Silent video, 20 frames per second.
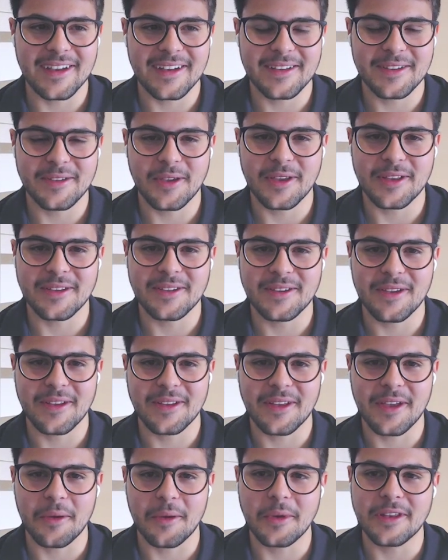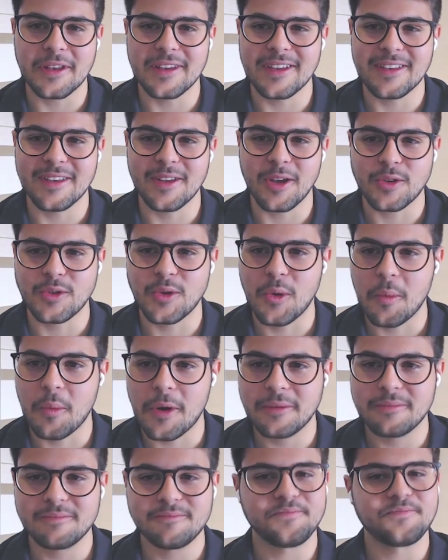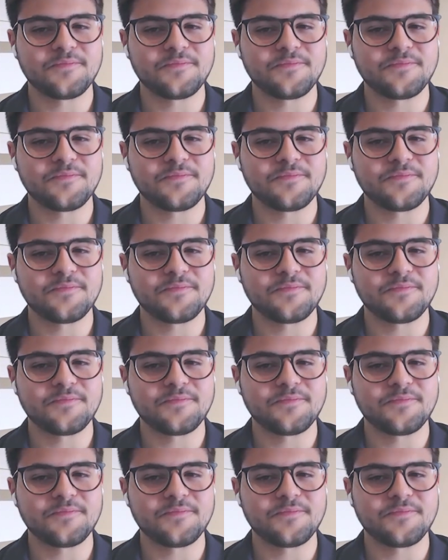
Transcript: you can you can come in in october